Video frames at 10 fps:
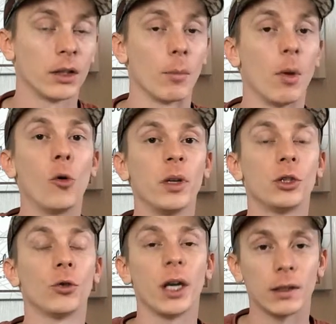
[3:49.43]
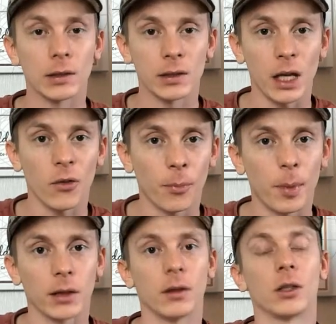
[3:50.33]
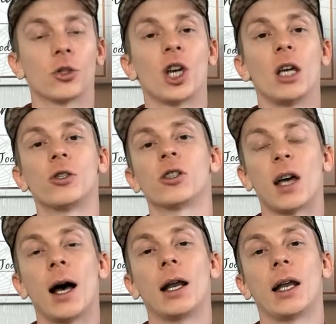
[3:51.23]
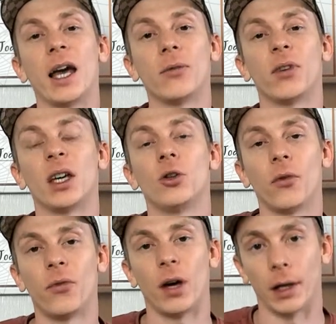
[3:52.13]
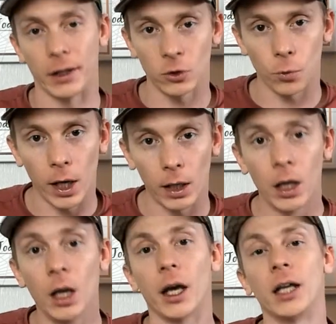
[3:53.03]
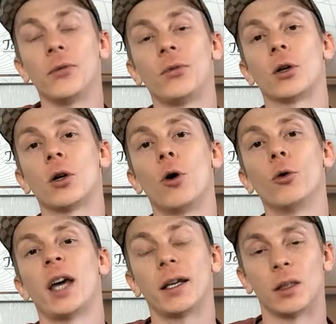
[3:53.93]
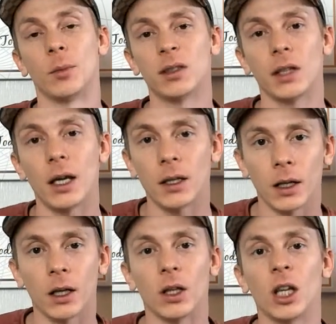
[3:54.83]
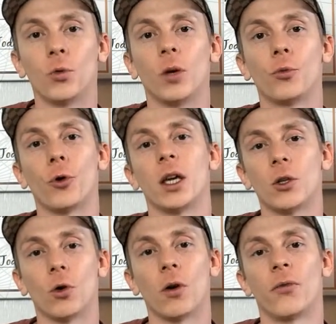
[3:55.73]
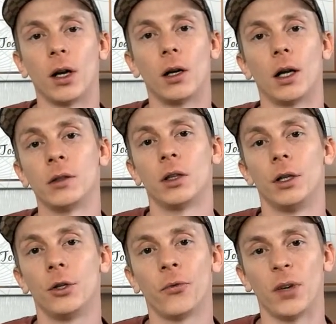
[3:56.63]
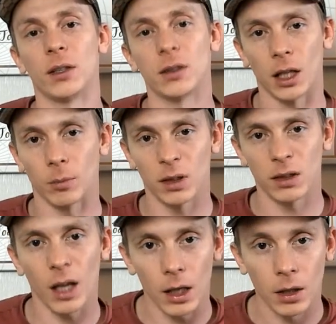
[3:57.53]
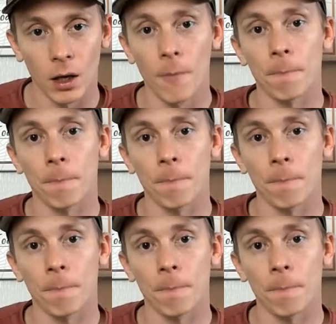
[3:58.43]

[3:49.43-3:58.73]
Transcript: the moment you hit the save button, the changes are live in your funnel as well. And if your code has a mistake in it, it will break your funnel until you fix that mistake.